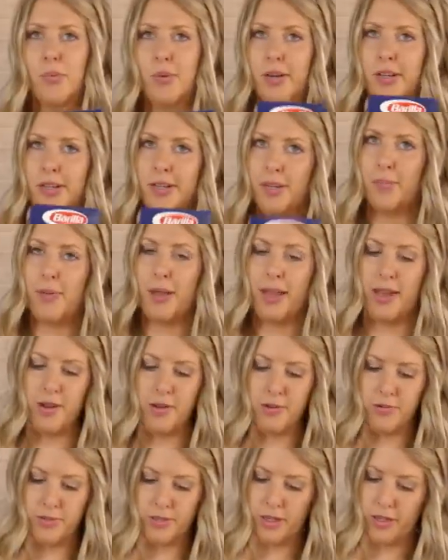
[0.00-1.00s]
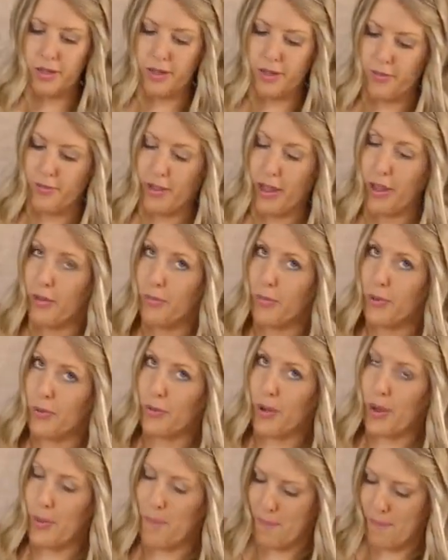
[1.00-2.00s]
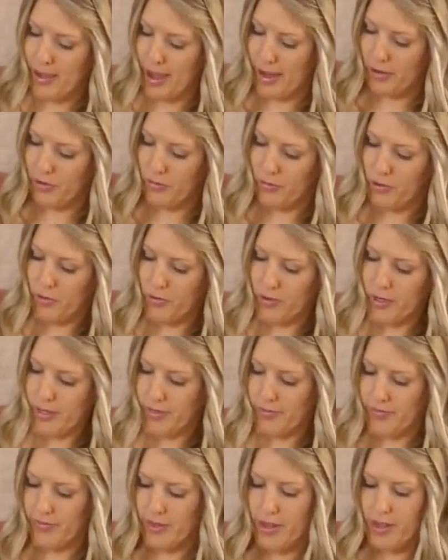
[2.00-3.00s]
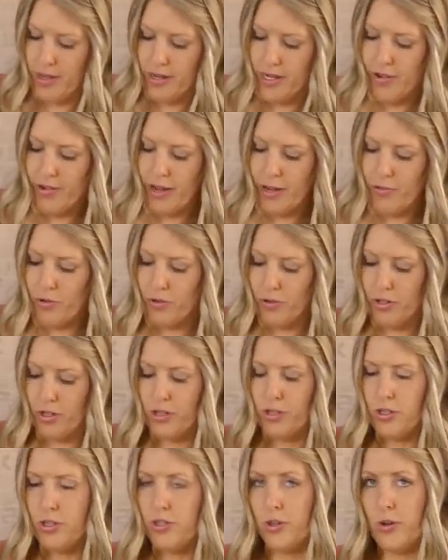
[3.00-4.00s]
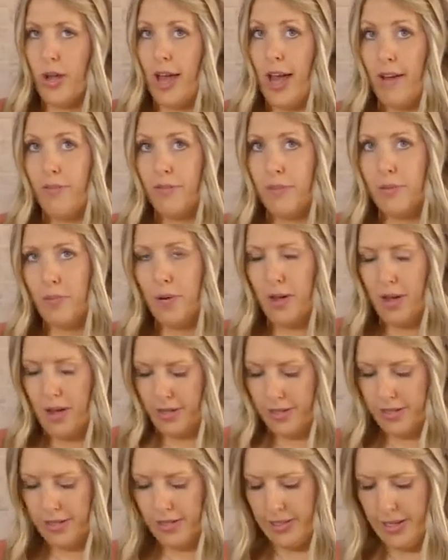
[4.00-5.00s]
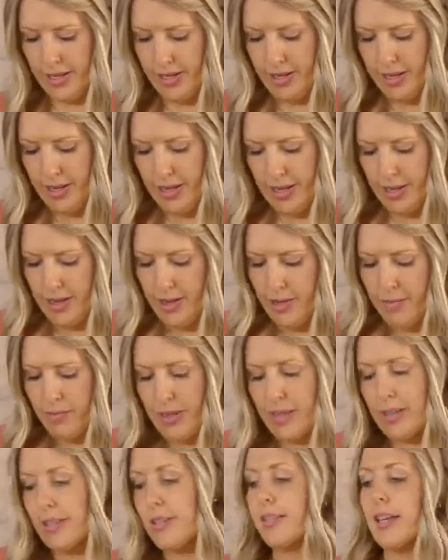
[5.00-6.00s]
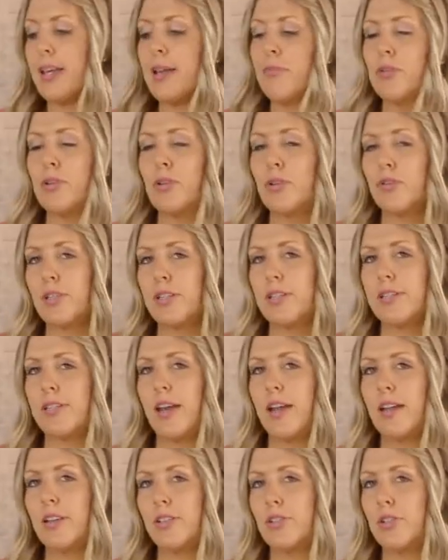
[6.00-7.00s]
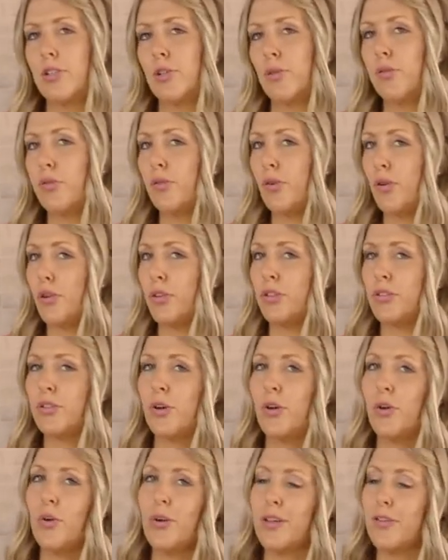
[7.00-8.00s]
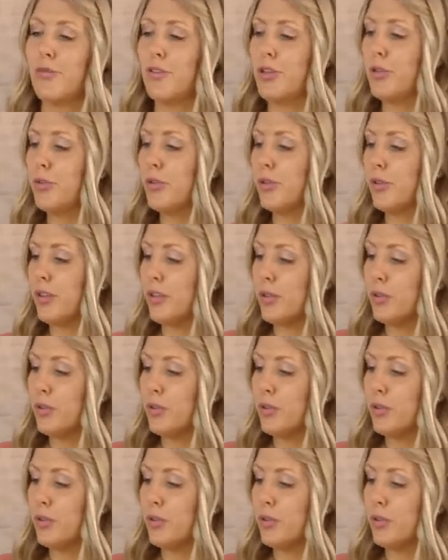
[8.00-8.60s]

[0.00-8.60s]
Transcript: 1 pound of elbow macaroni. Now I'm only gonna do 1/2 the box because I'm nervous that it's too full. So if you